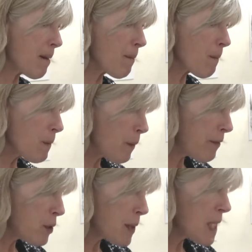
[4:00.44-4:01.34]
them,
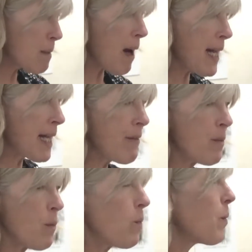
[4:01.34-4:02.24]
we've switched them on
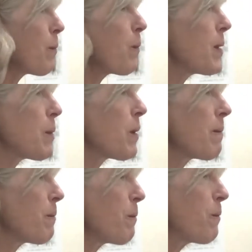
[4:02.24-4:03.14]
even when the
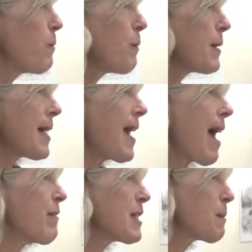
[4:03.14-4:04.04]
worm would not
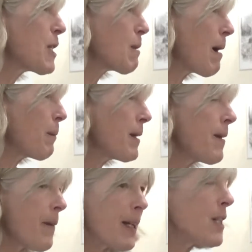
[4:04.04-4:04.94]
have us switch them on. When
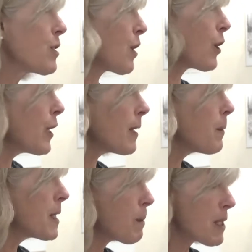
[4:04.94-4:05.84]
conditions are good,
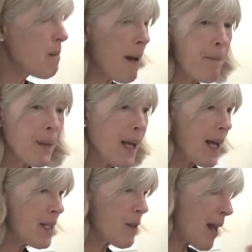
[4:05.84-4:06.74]
we switch them on.
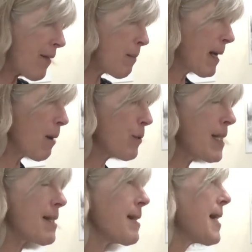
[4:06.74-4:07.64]
And so now they become
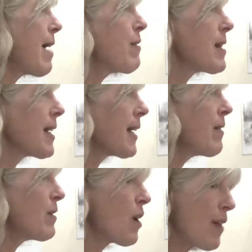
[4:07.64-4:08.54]
resistant to everything,
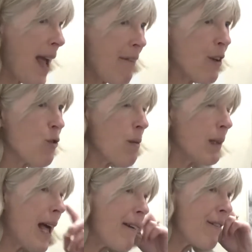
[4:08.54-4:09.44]
even though they have their
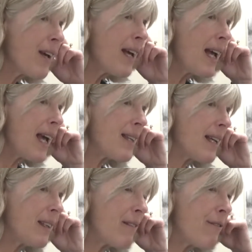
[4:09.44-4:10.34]
normal life, and
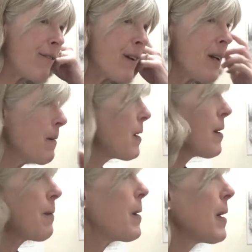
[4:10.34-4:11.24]
they live,
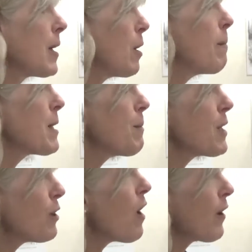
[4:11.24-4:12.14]
you know, much,
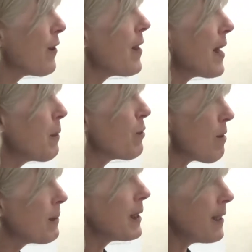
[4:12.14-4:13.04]
much longer than they would
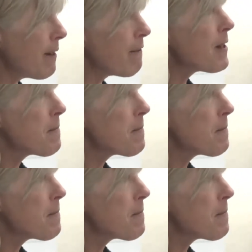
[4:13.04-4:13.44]
normally live.